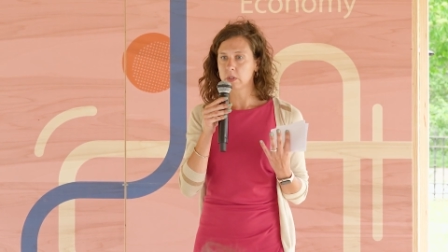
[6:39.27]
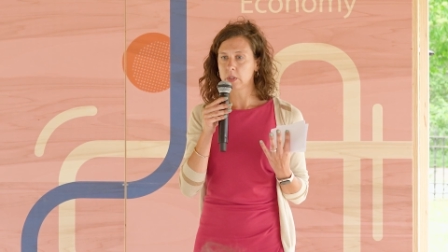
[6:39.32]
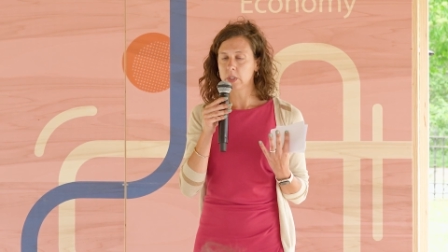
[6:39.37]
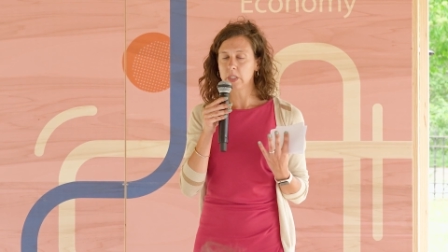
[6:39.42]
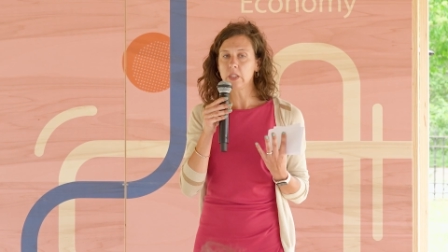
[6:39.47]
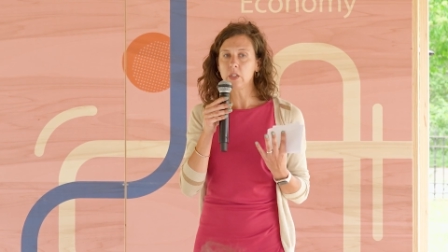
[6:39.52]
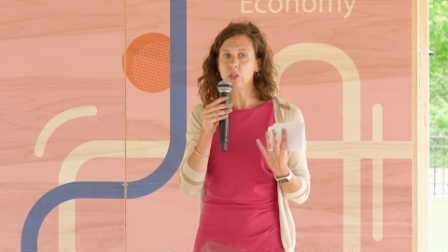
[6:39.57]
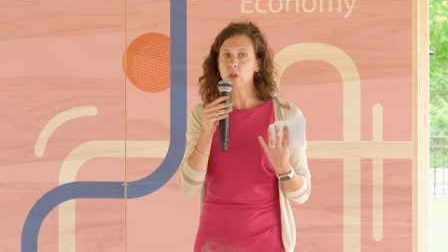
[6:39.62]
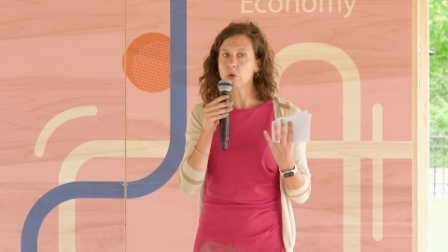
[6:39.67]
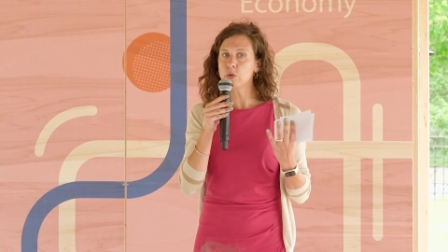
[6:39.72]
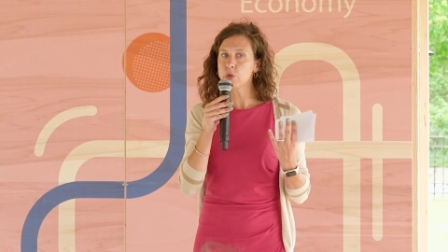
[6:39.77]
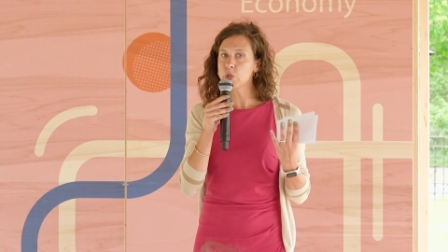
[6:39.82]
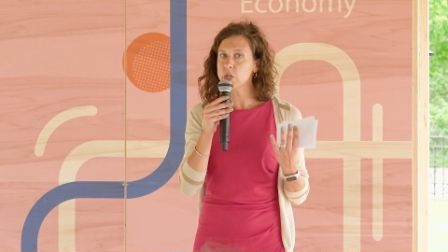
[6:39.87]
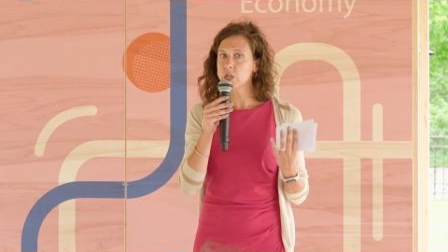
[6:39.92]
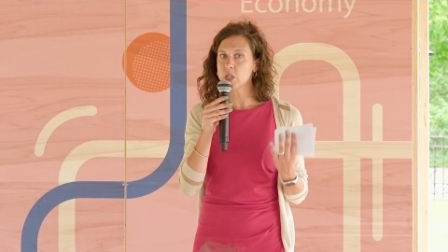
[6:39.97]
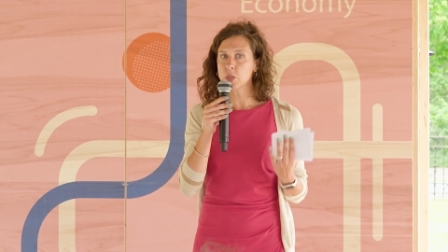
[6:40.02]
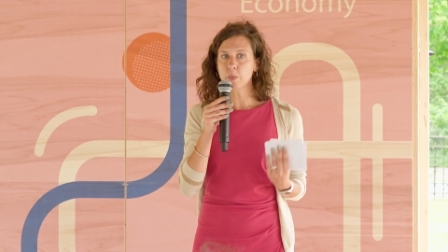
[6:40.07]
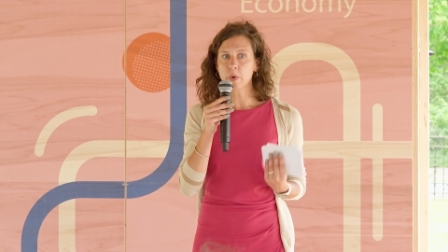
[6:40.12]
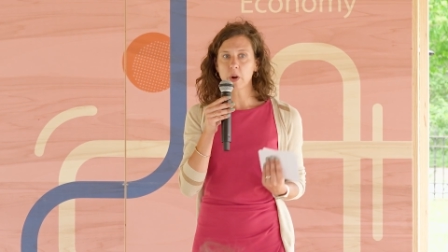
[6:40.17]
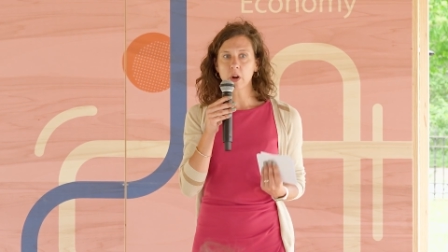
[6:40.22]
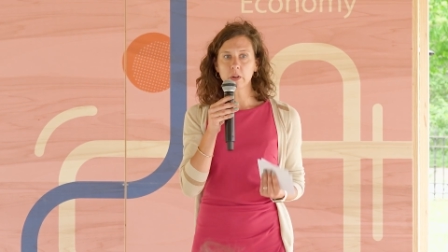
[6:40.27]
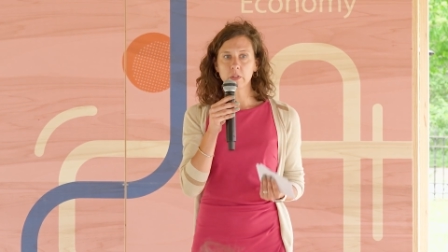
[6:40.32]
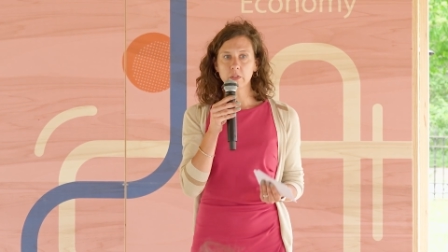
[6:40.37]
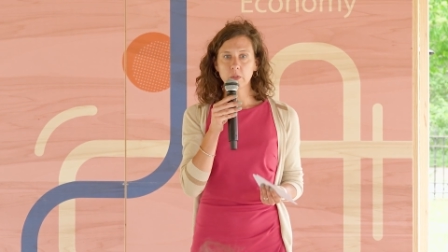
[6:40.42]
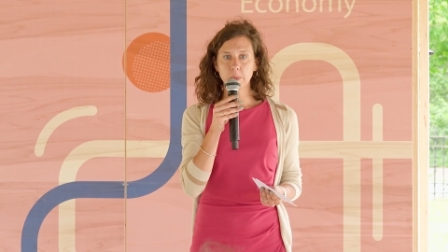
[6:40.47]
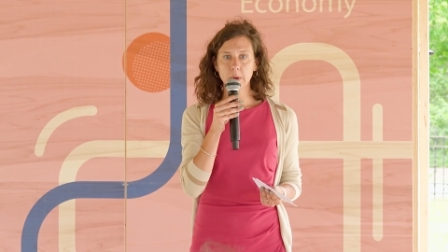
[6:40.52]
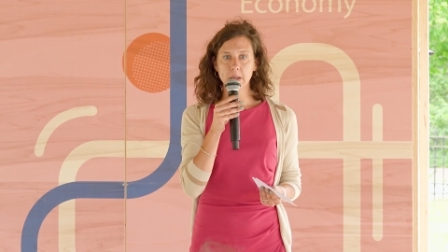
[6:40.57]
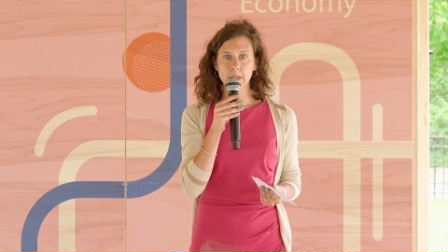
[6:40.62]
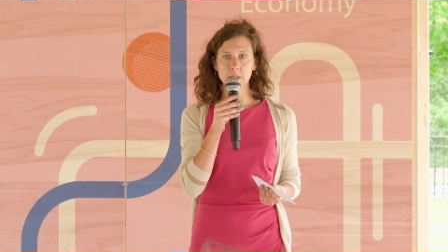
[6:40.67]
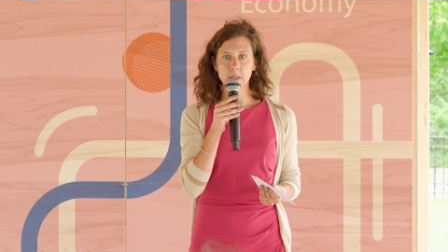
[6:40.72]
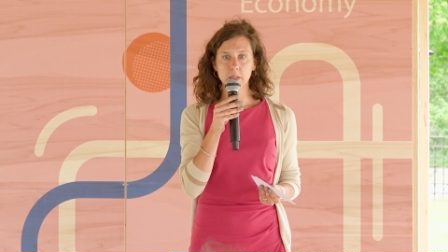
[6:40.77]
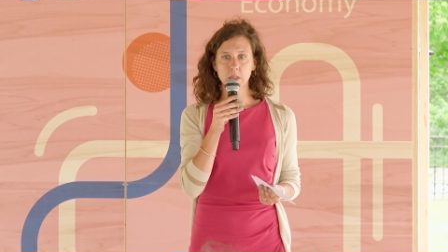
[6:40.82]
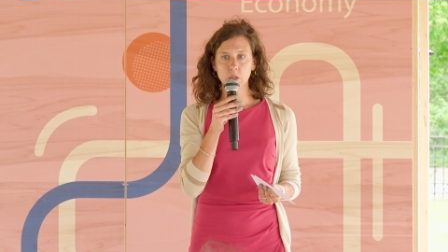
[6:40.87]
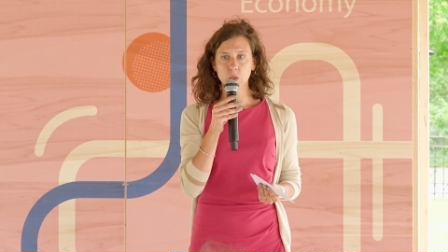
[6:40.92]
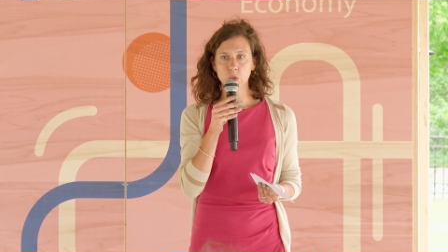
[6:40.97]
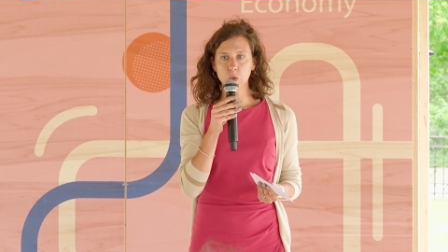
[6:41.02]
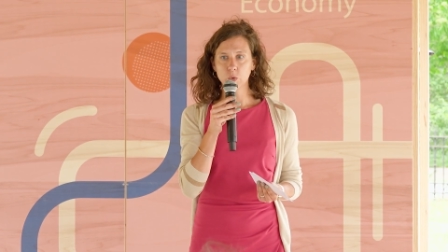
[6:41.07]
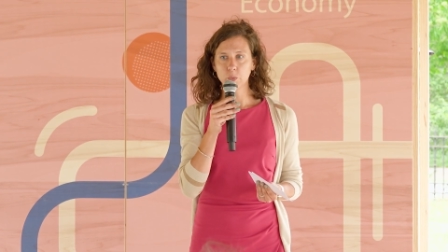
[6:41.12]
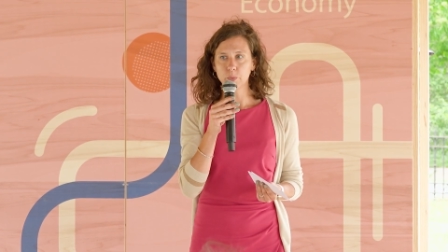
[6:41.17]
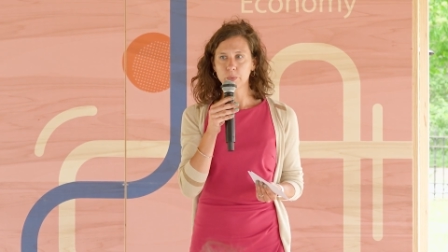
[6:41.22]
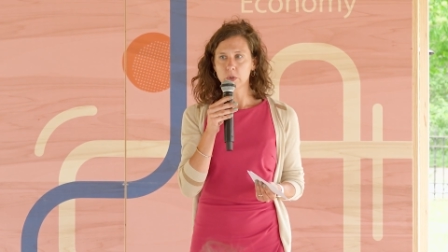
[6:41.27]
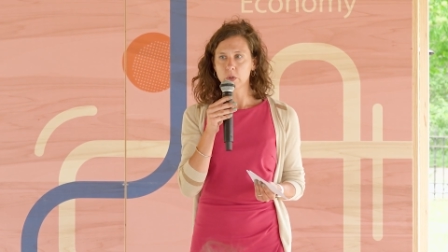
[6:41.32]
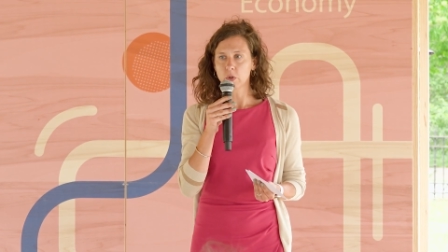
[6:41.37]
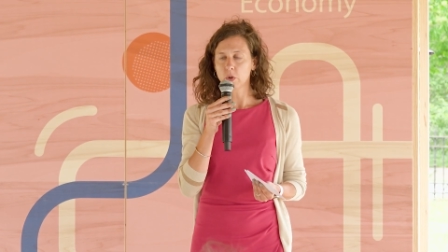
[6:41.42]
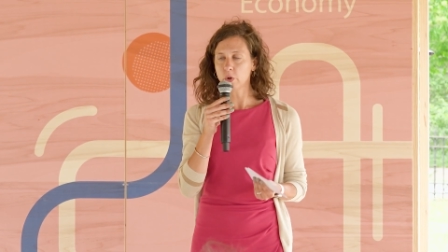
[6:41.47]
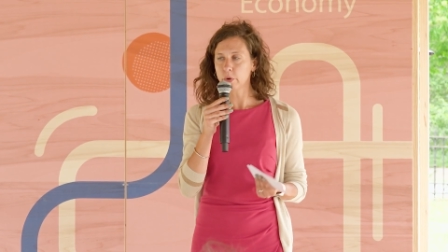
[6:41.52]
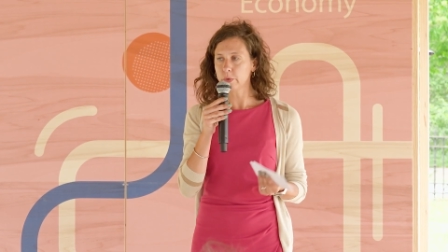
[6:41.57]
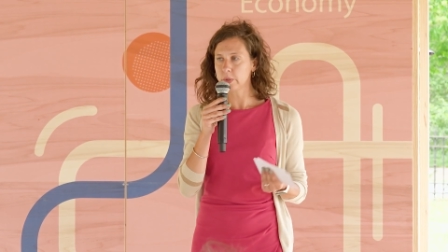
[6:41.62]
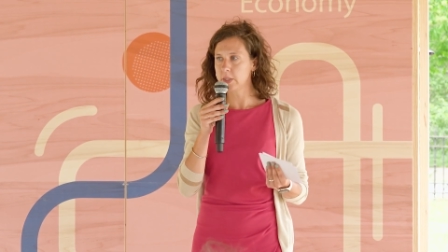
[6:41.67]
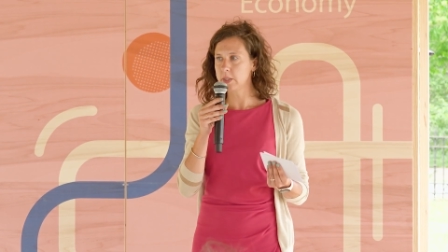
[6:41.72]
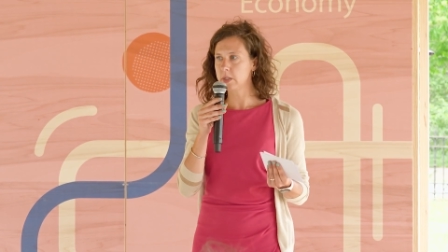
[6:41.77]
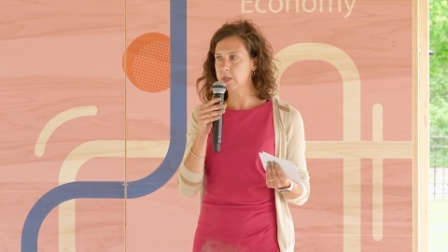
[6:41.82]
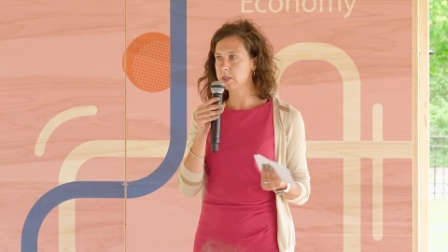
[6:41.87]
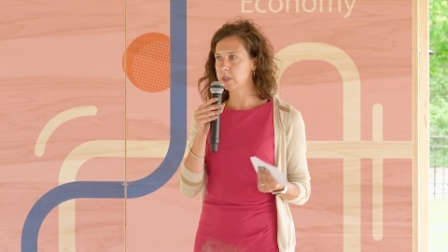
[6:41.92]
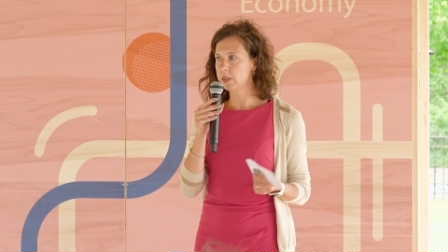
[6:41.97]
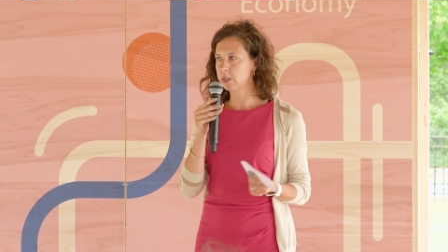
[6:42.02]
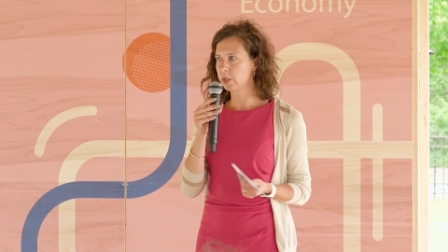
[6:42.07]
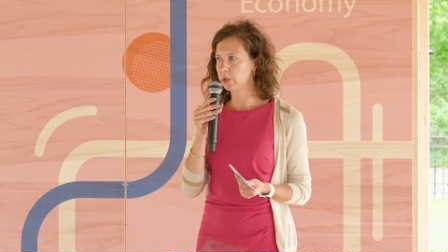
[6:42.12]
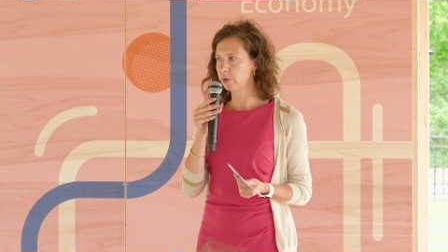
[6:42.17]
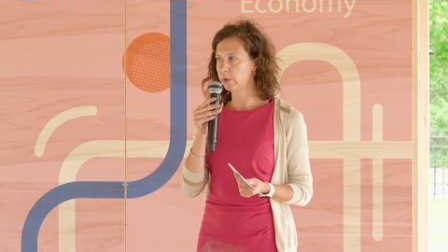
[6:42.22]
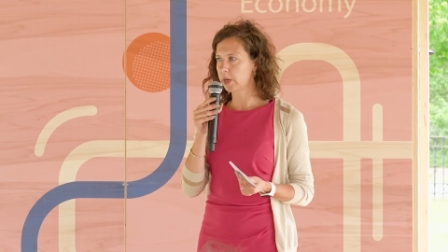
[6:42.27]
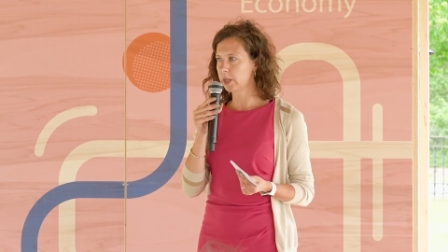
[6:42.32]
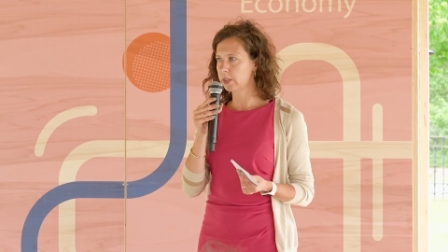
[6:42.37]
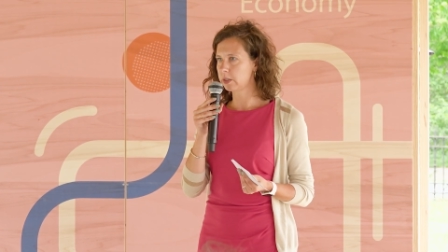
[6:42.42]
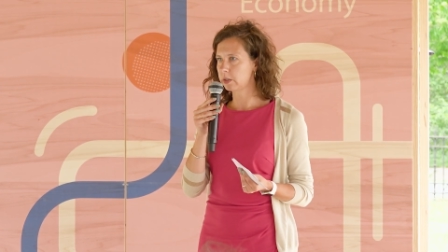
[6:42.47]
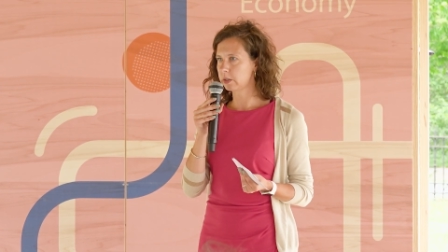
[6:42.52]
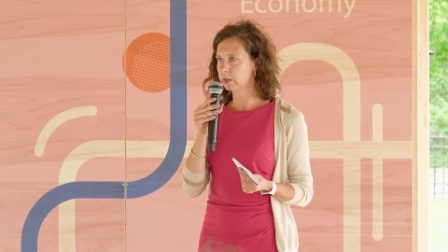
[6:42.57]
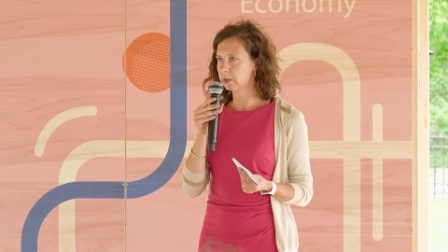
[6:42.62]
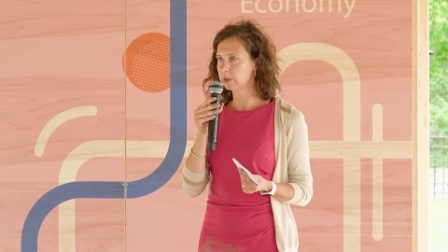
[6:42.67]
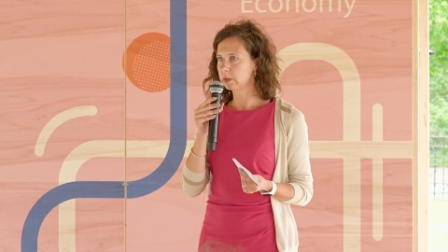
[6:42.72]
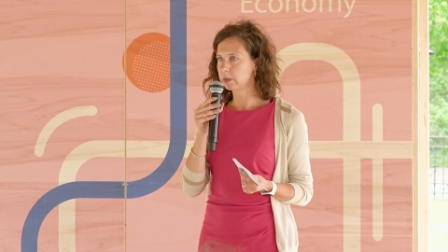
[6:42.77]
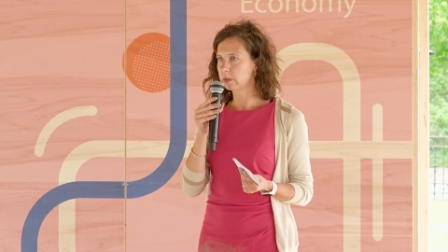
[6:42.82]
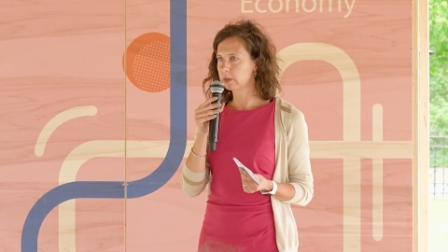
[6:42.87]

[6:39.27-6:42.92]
in the ocean as part of the plastic soup, or in the incinerator?